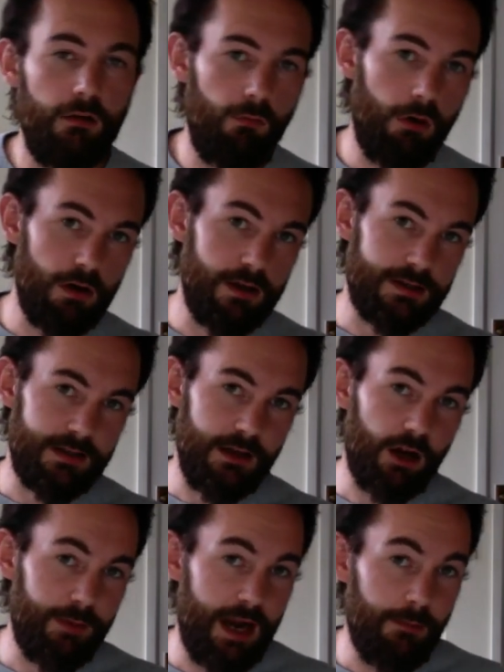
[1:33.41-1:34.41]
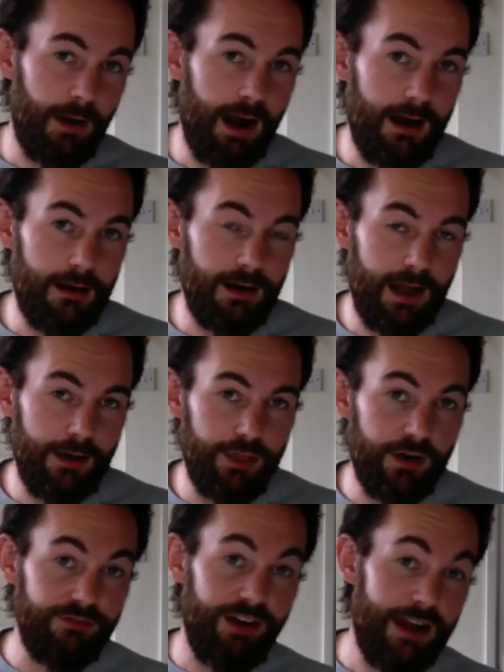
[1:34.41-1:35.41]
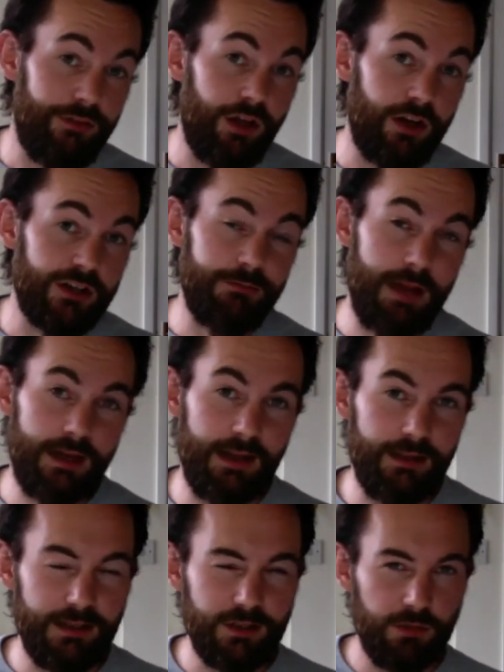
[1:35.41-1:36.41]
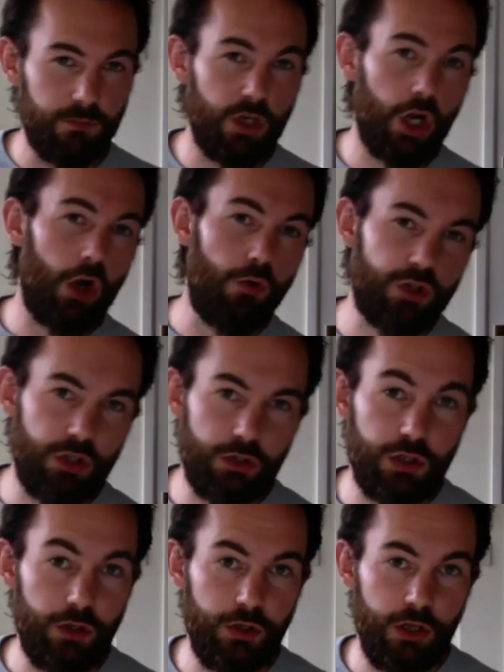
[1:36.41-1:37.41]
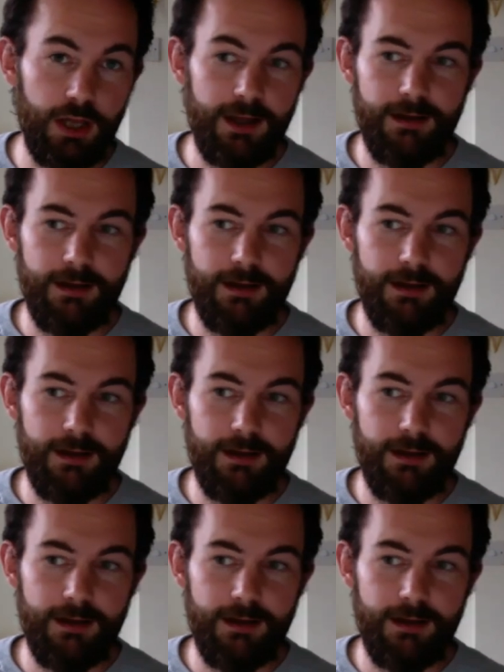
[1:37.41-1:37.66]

whereas the Ottoman Empire had 35,000 men and then something closer to